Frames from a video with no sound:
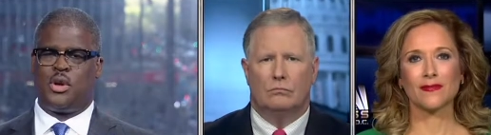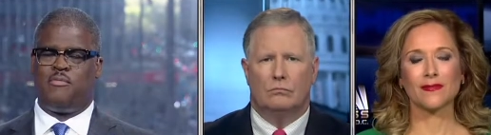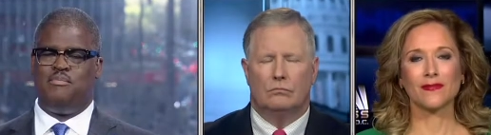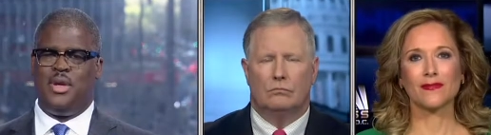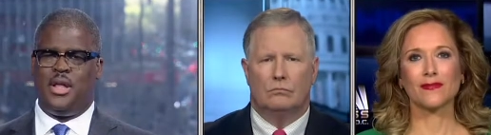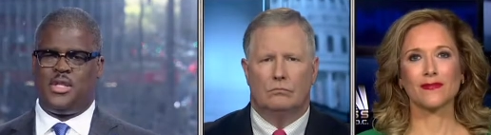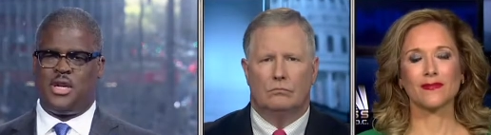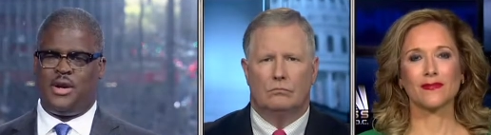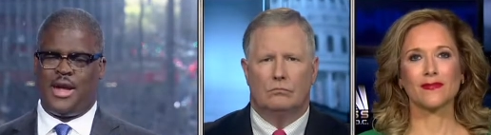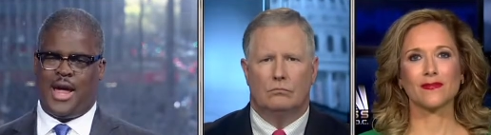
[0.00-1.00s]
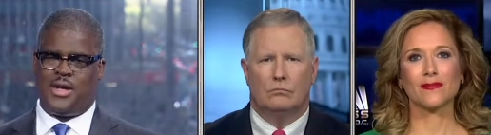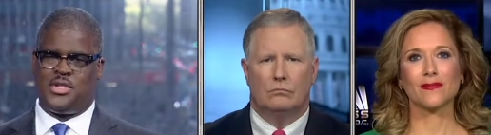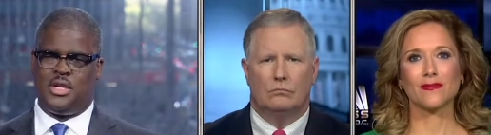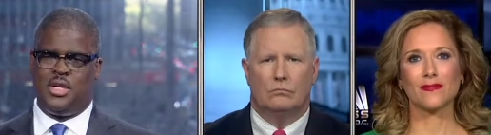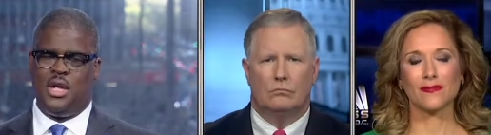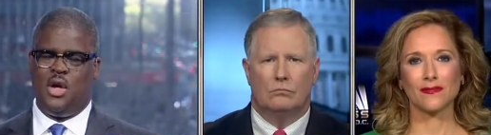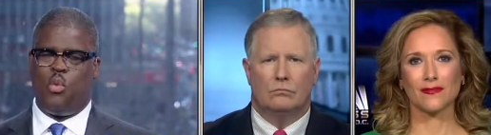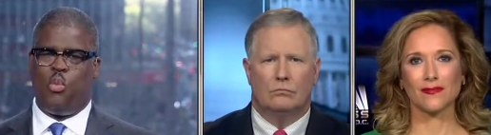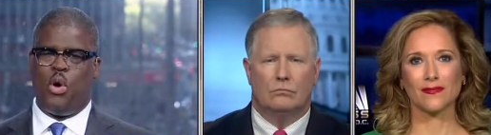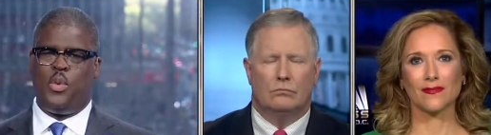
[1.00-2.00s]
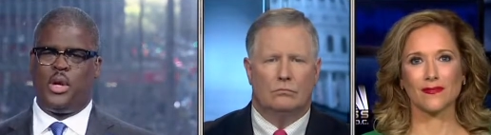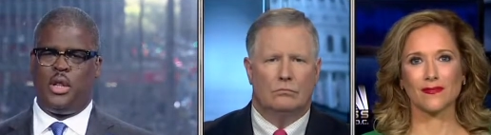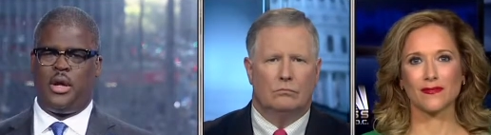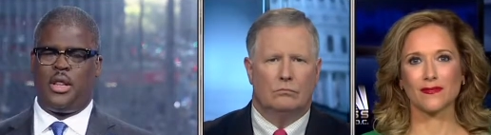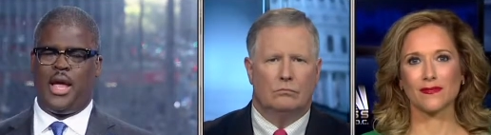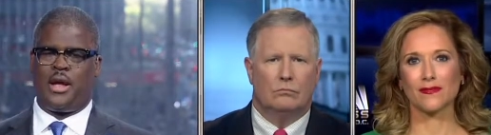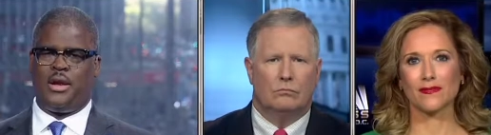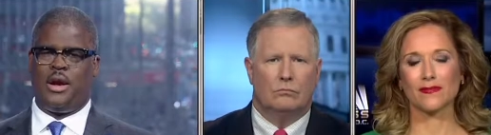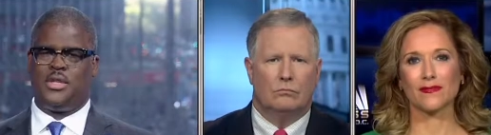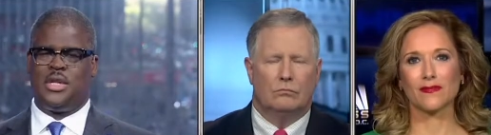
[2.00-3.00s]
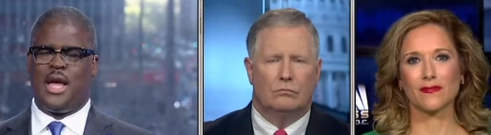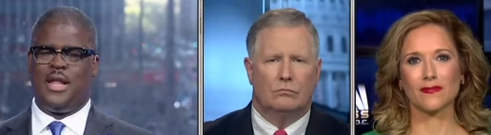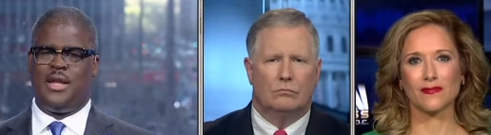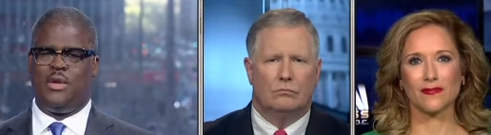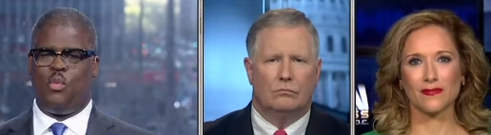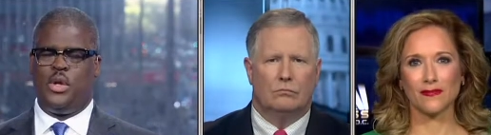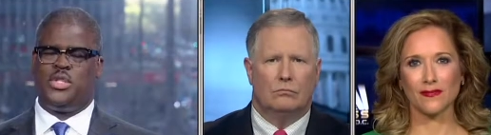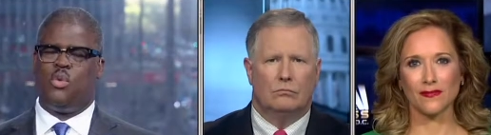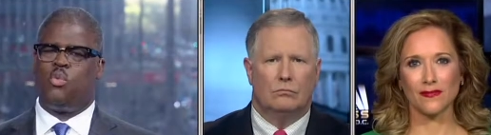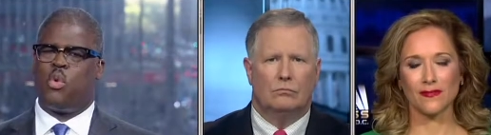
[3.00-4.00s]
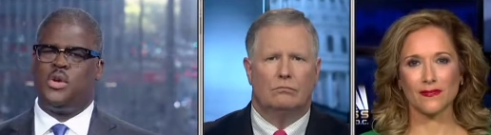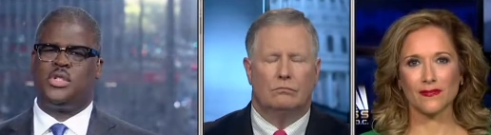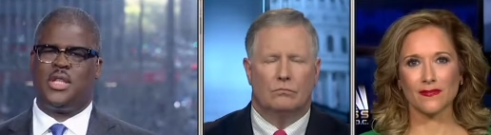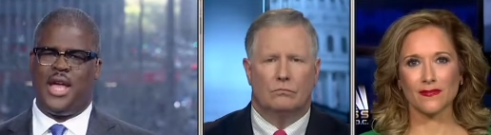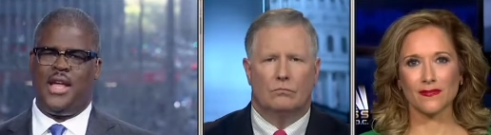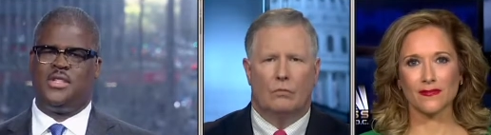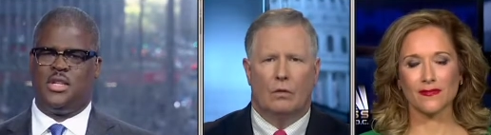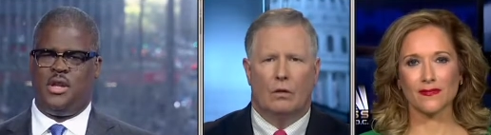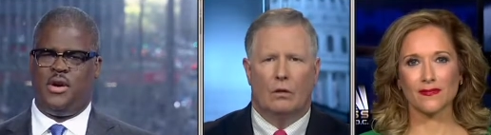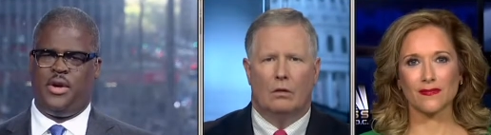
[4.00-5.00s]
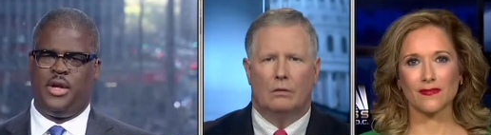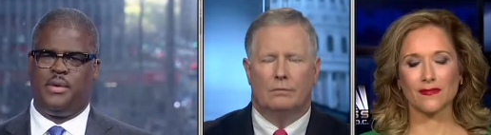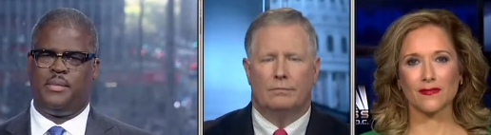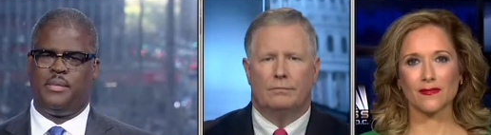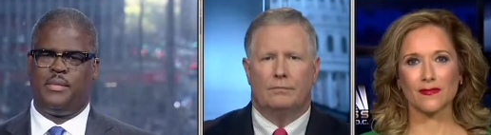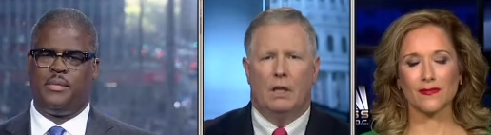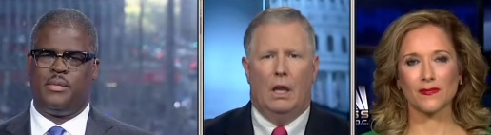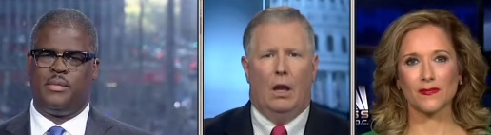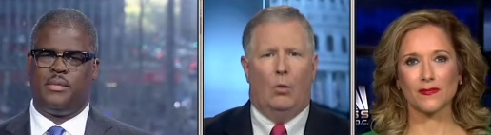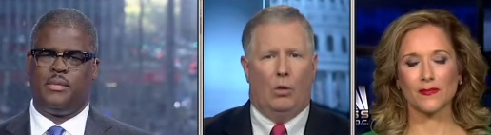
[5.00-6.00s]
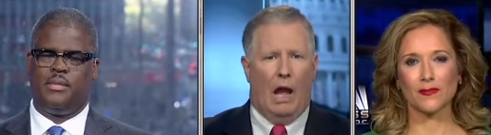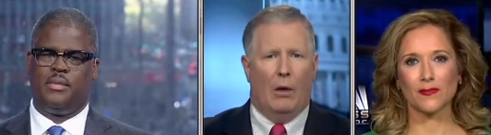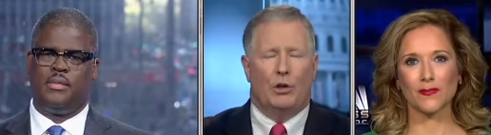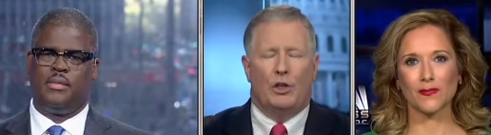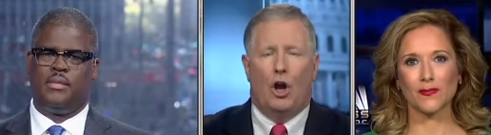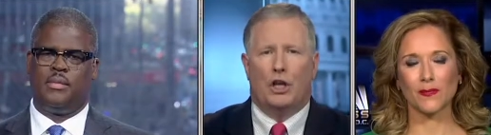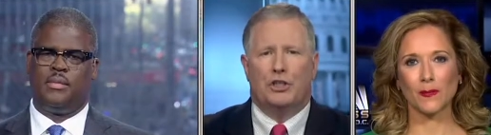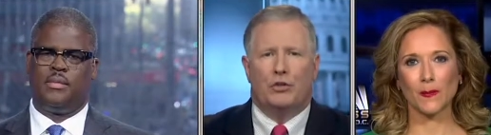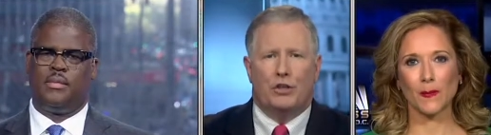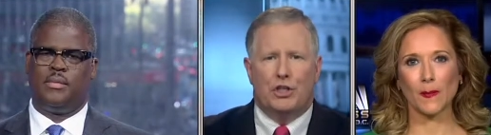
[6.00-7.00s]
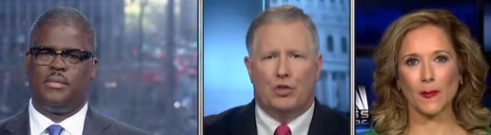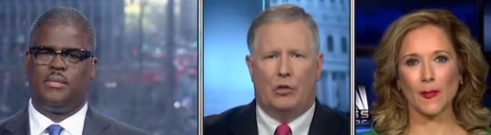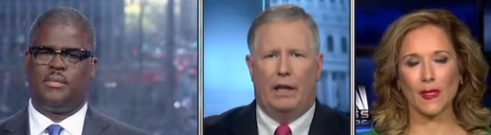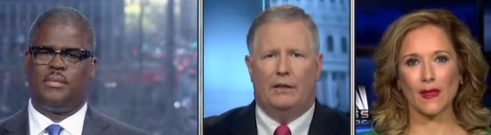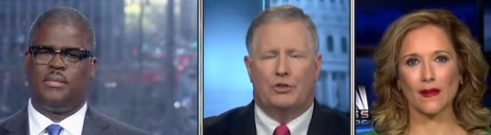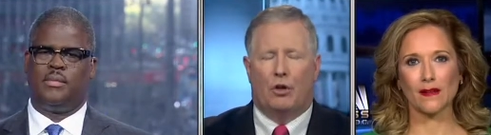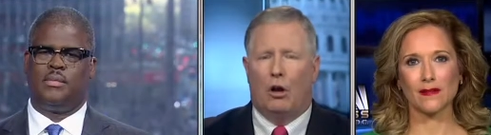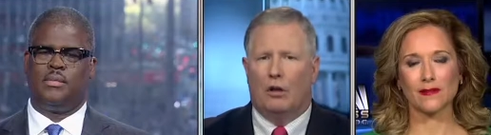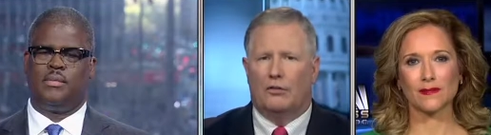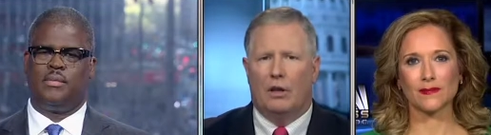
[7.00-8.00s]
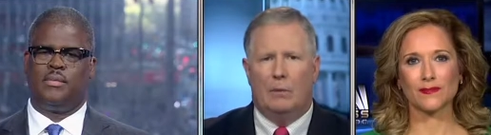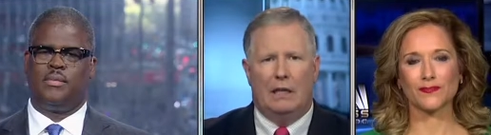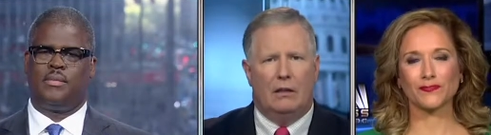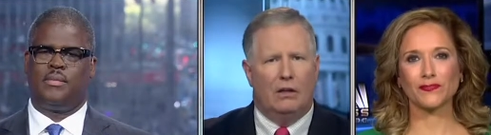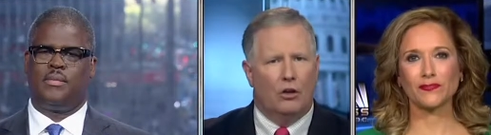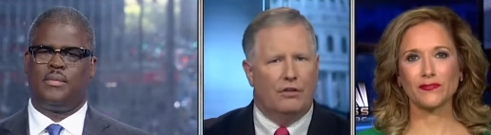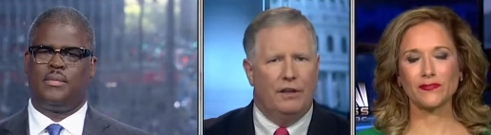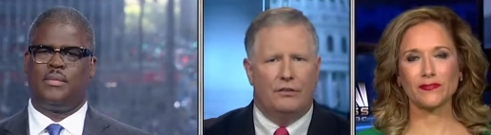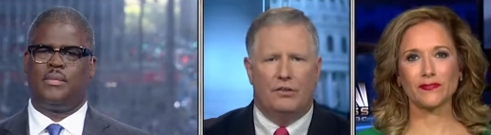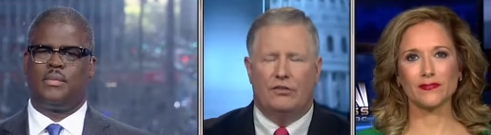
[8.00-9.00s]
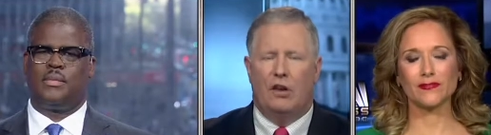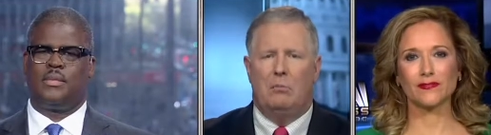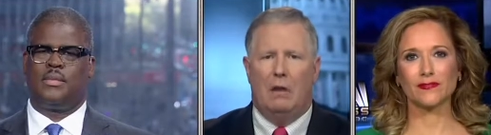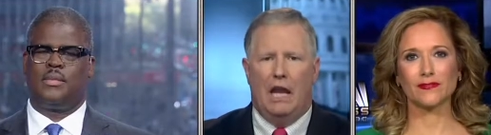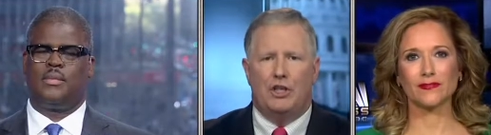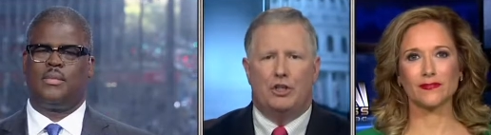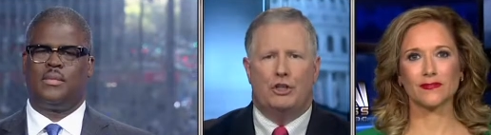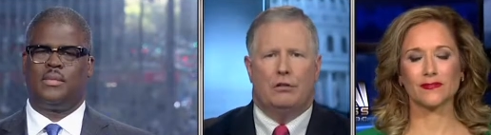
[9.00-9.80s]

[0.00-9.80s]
Speaker 1: of military action, what would it look like on our side? And what's a worst case scenario?
Speaker 2: Well, I would caution restraint, Charles. I mean, this is a major,